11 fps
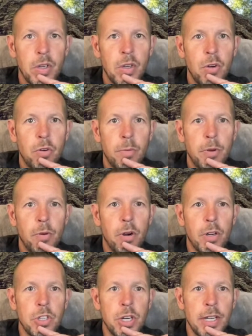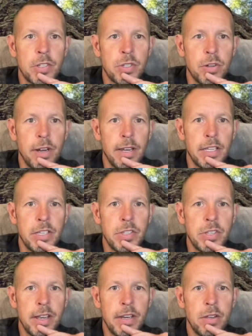Crypto Orange yesterday, he
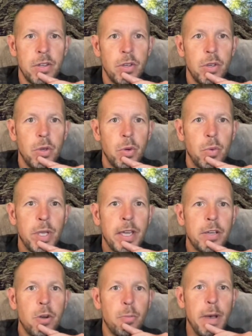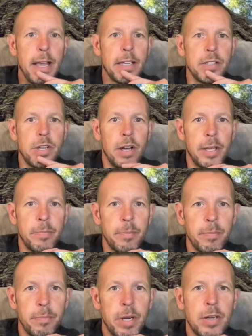said, "We can't go back in
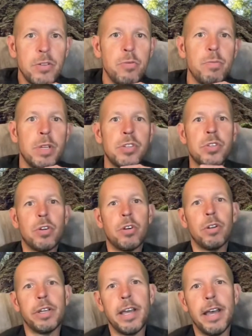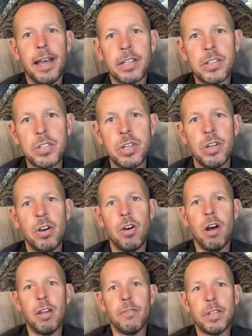time, but I do miss early Hex,
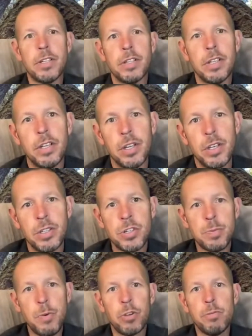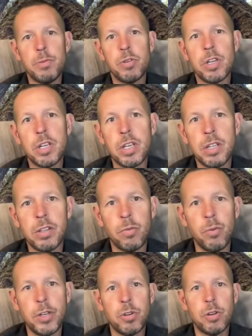all of it. The small community, the
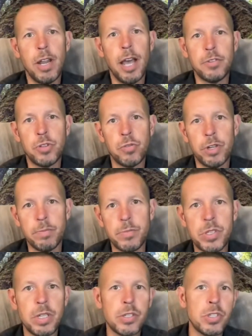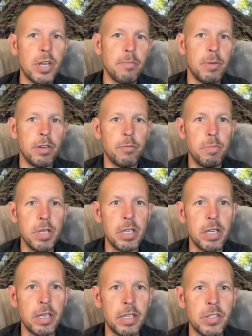Richard live streams, the excitement of
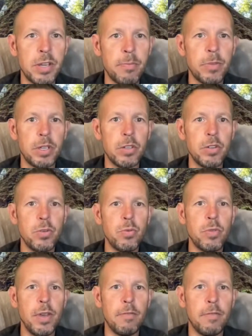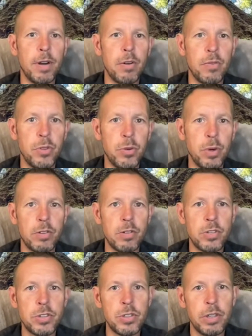being in something new that very few
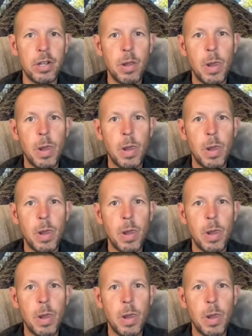understood.